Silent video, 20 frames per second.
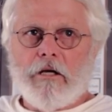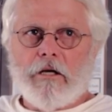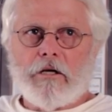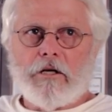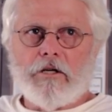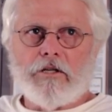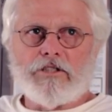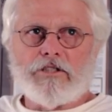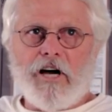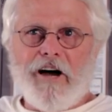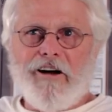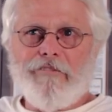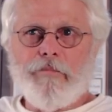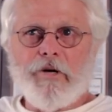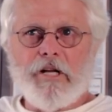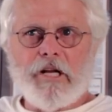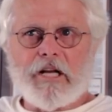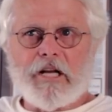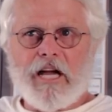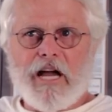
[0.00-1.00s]
Because I've
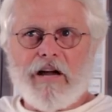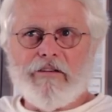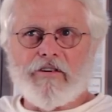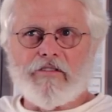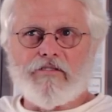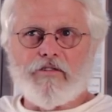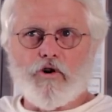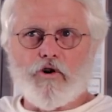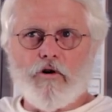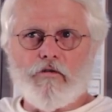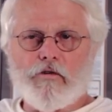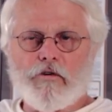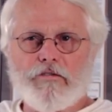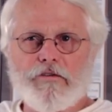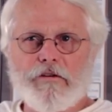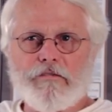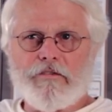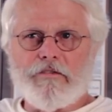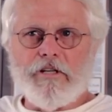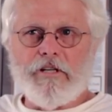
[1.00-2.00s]
been a caver for over
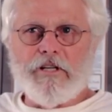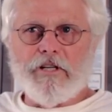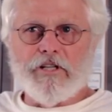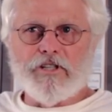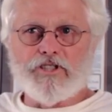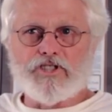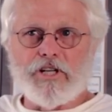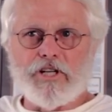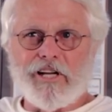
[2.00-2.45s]
50 years